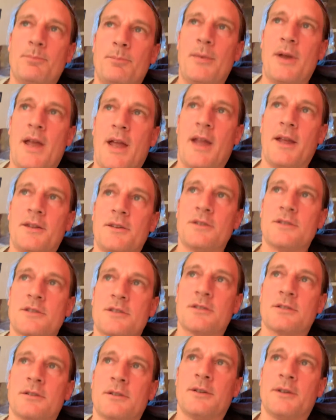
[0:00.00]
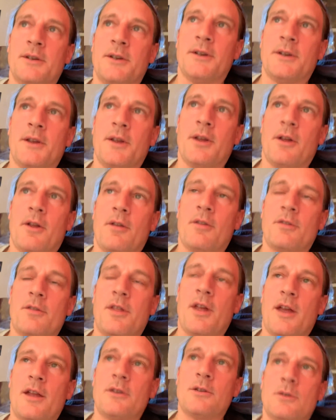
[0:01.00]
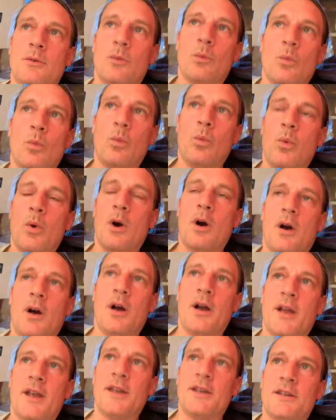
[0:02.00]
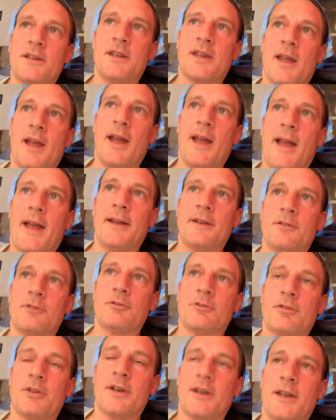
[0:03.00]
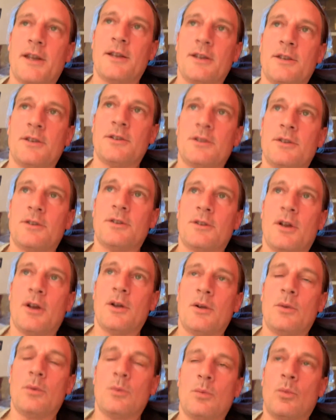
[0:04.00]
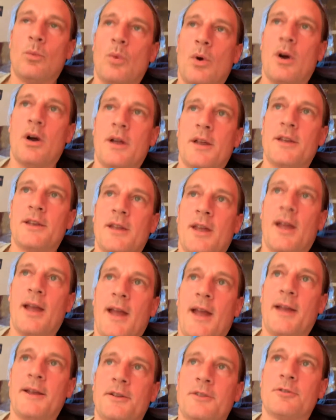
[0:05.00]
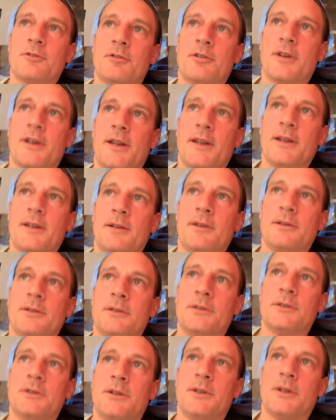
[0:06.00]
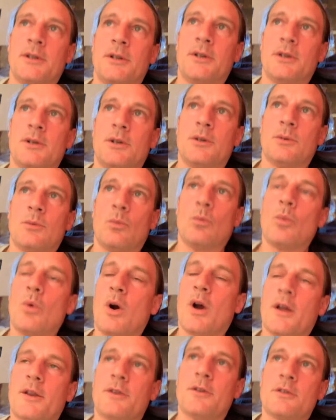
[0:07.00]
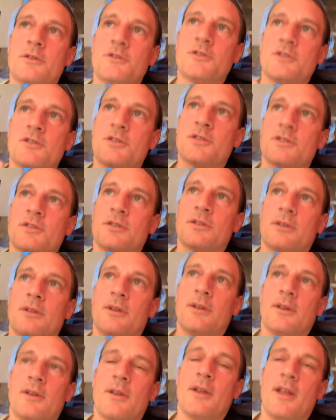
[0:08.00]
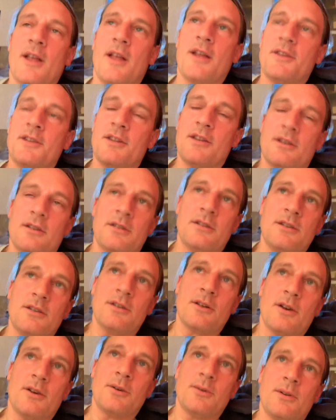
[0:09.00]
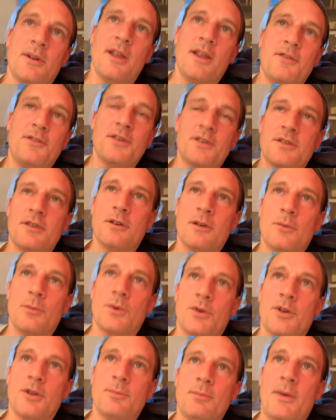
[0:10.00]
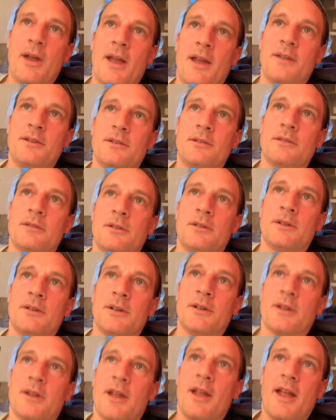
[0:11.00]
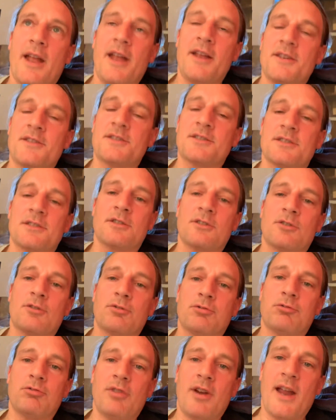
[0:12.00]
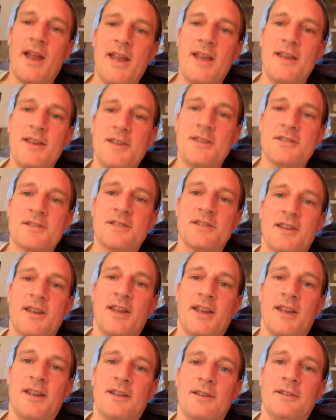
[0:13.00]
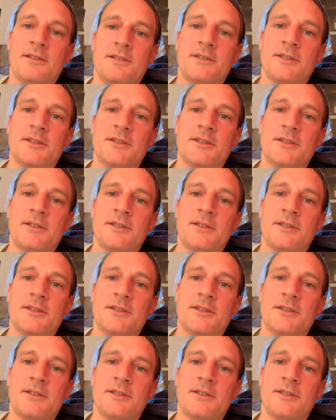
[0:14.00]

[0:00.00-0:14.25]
meant, then why get angry? You know, why get angry? Why not just, you know, if I don't know what it meant, it's crazy.